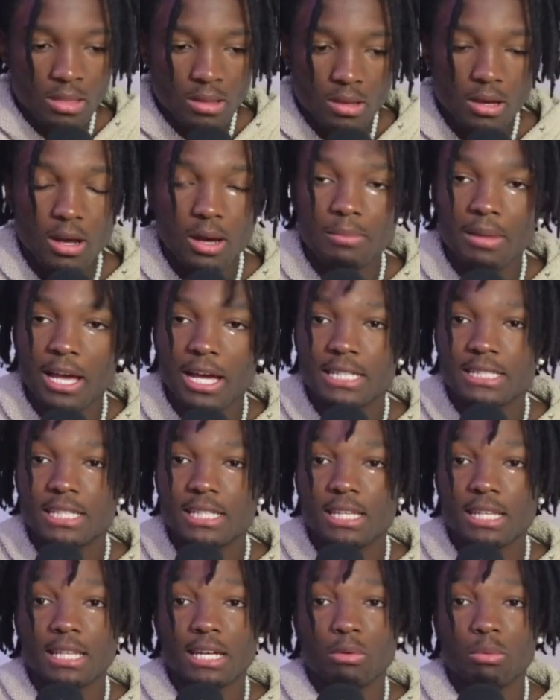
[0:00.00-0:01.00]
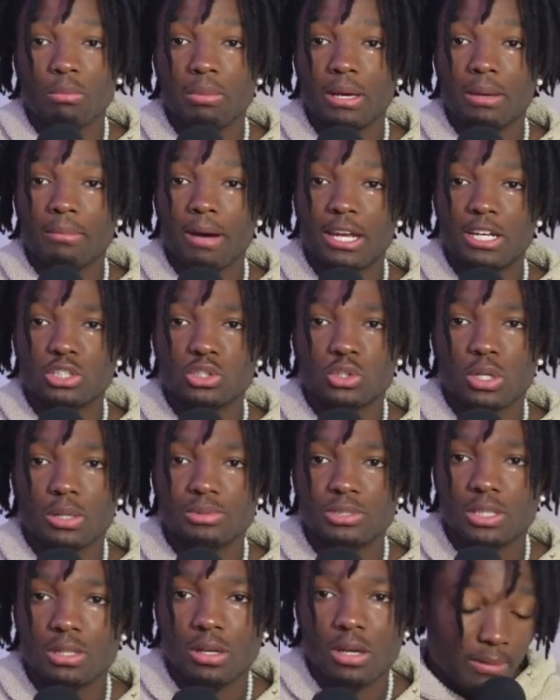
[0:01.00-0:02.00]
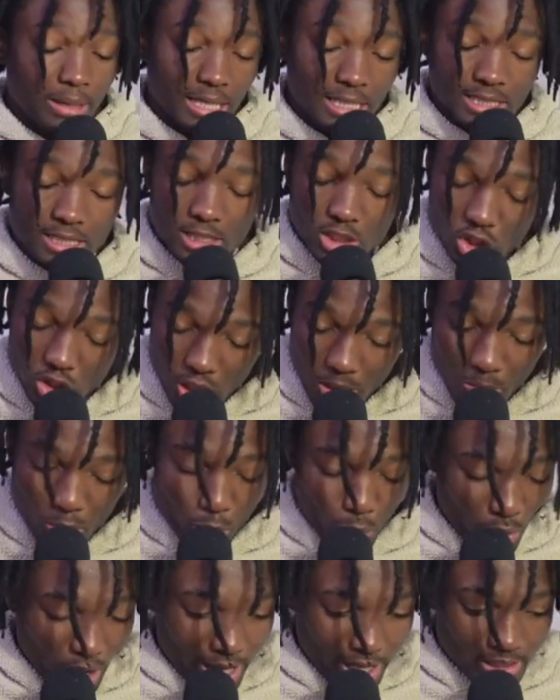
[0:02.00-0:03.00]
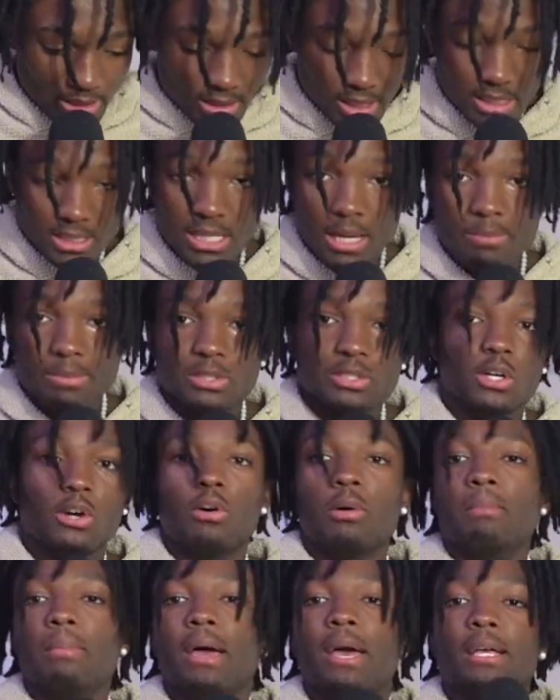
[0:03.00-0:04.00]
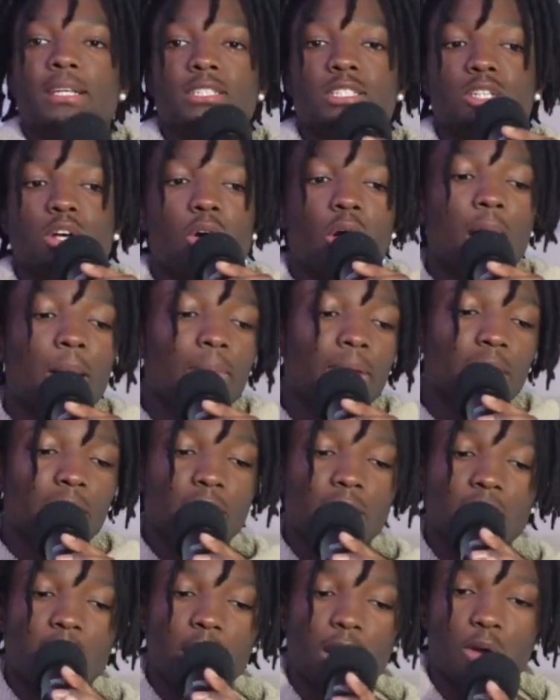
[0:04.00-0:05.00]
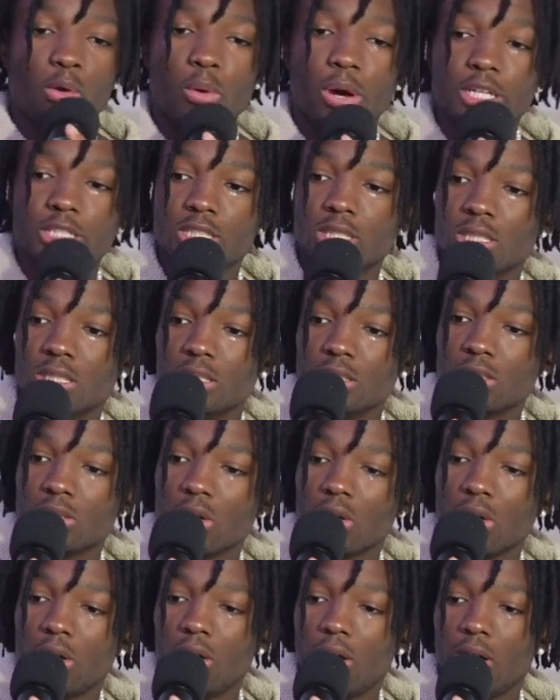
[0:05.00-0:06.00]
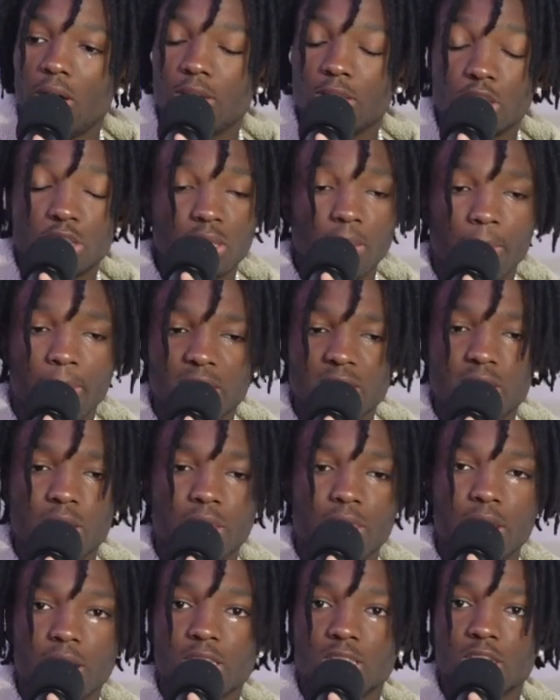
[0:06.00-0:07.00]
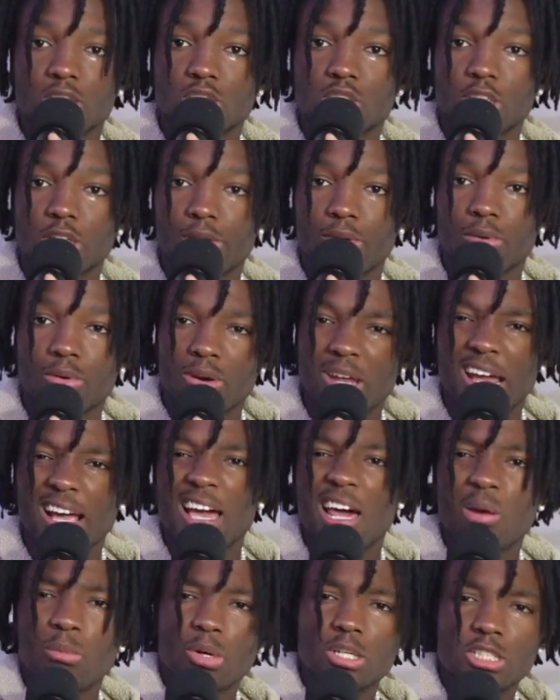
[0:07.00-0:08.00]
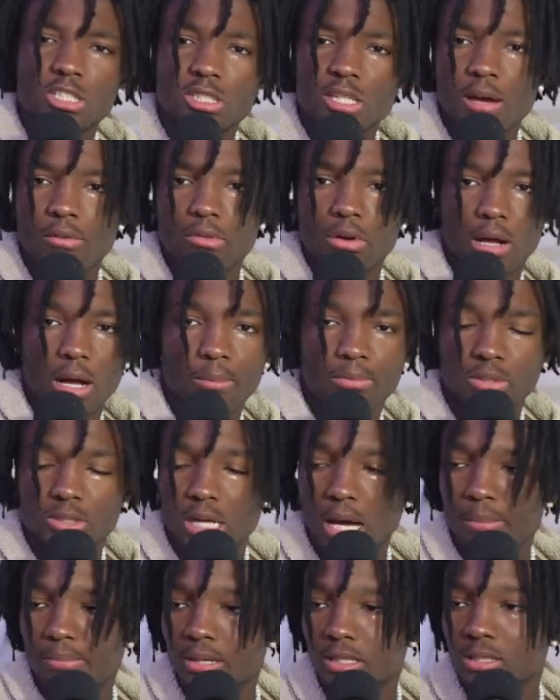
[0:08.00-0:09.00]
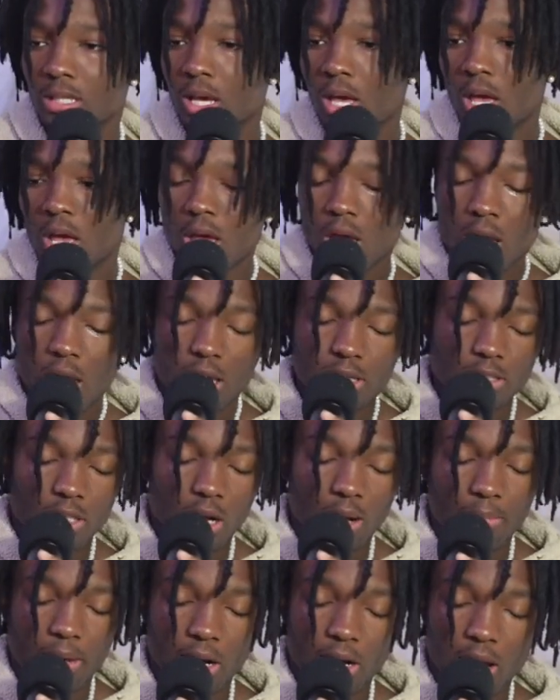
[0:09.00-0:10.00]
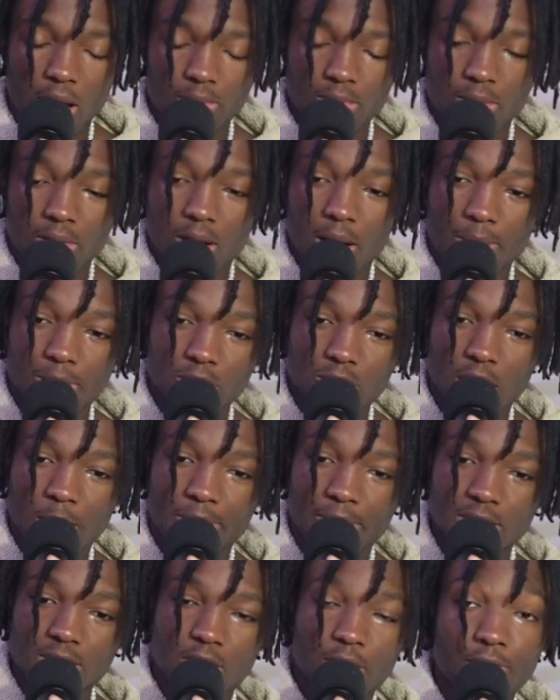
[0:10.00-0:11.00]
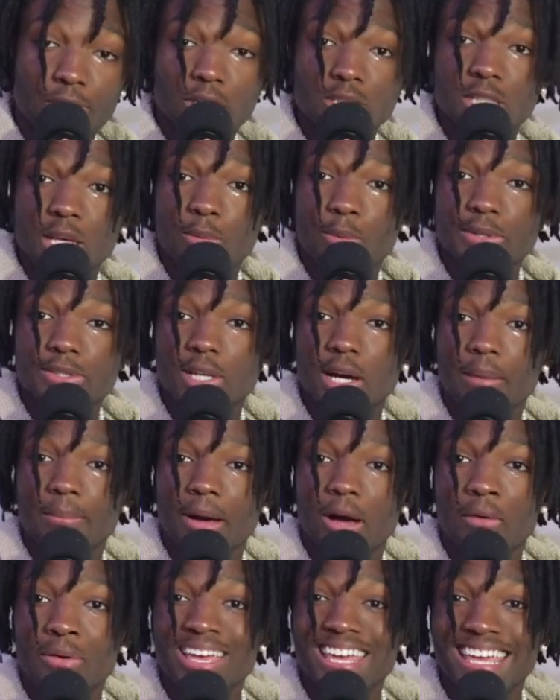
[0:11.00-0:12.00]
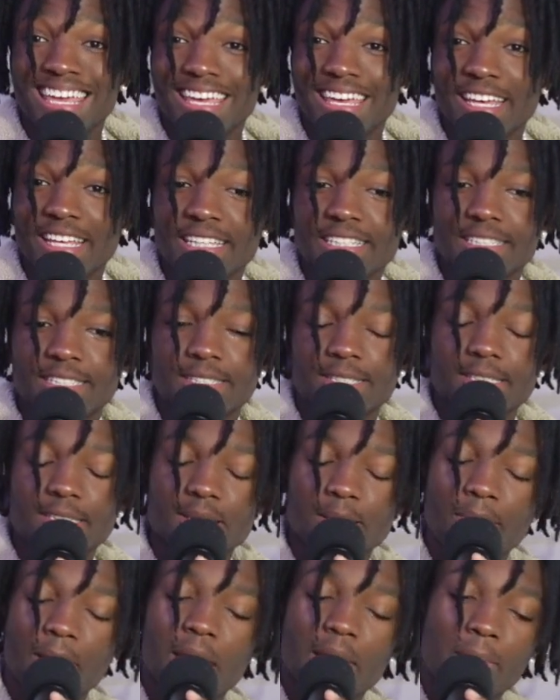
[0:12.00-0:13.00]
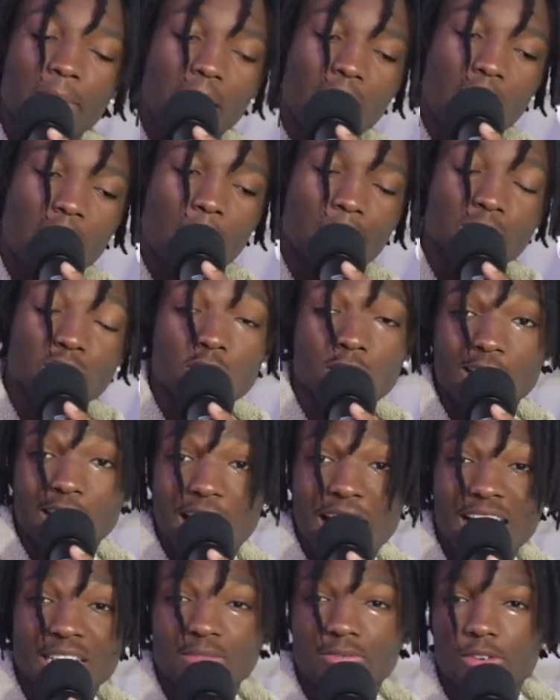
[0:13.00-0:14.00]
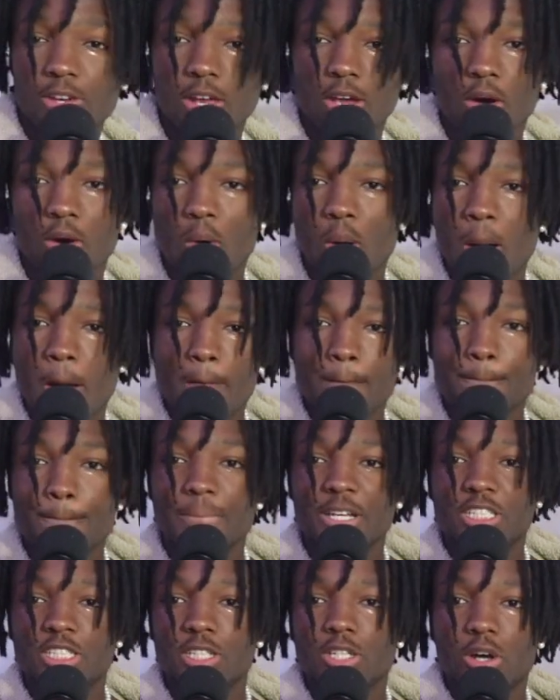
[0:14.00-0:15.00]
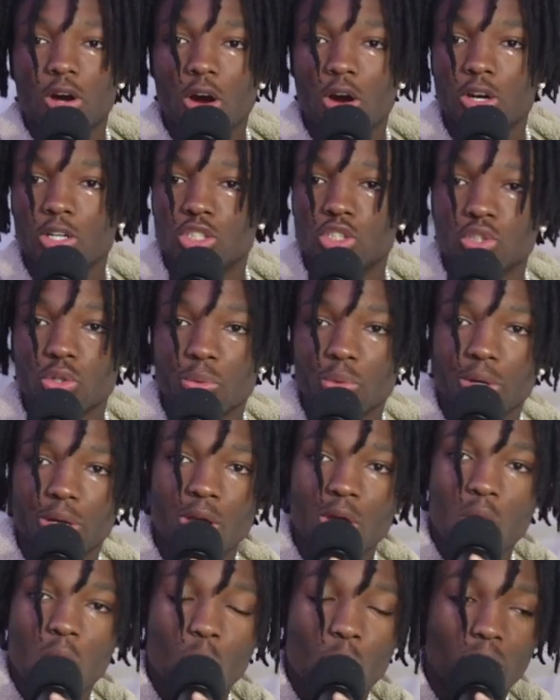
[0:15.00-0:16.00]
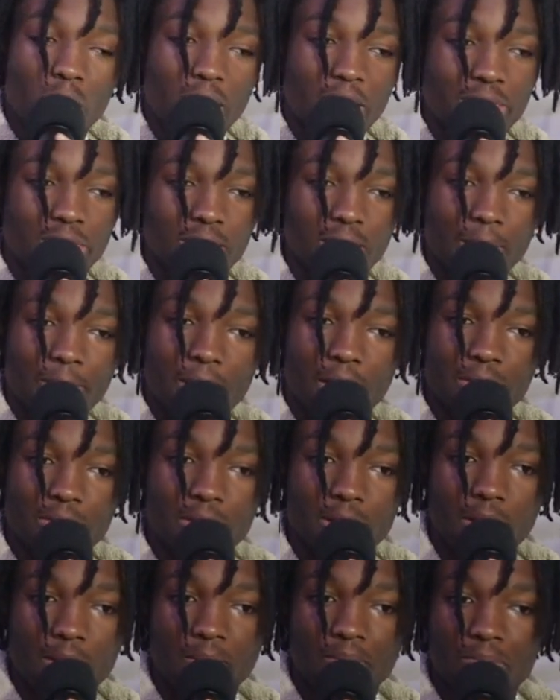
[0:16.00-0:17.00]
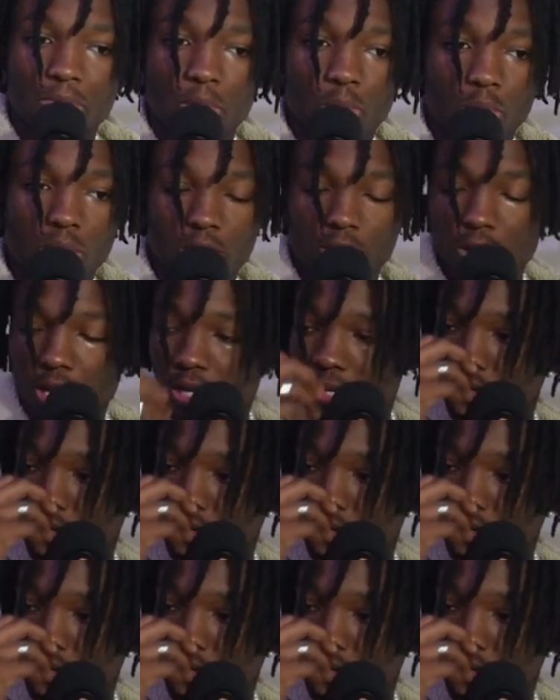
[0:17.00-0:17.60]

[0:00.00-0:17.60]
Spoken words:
Like I said, the link will be in my description. Well, let's jump right into this episode, man. So I've been getting a lot of questions on just a bunch of things in general, and I kind of want to just cover a couple topics and talk about a couple topics. So the first thing I want to talk about is somebody in my comments from the last video mentioned hard jewelry, what I think about them, what do they